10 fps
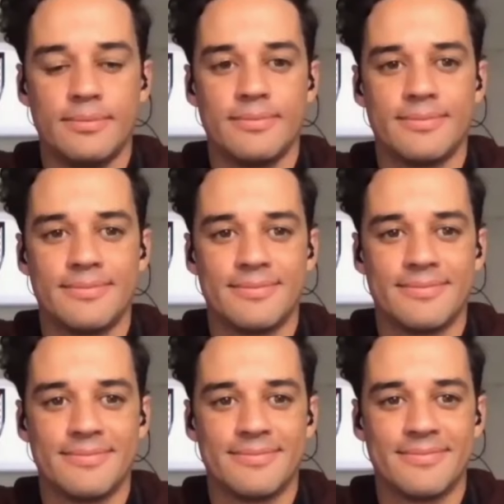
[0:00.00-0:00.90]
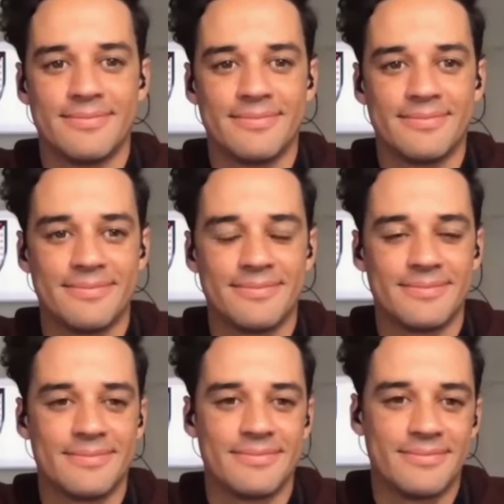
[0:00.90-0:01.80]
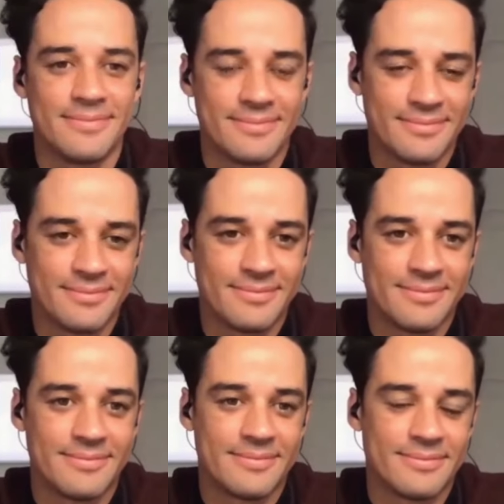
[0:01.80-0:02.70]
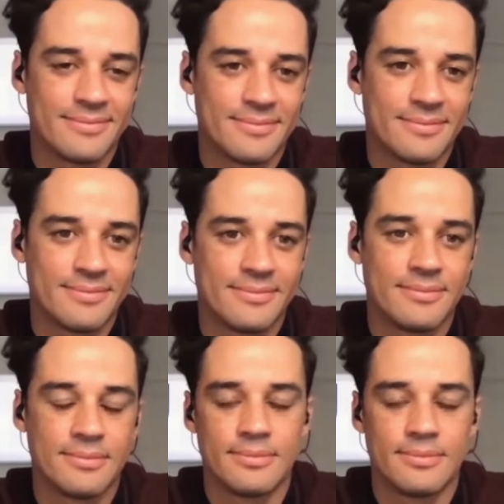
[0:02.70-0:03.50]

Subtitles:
[no speech]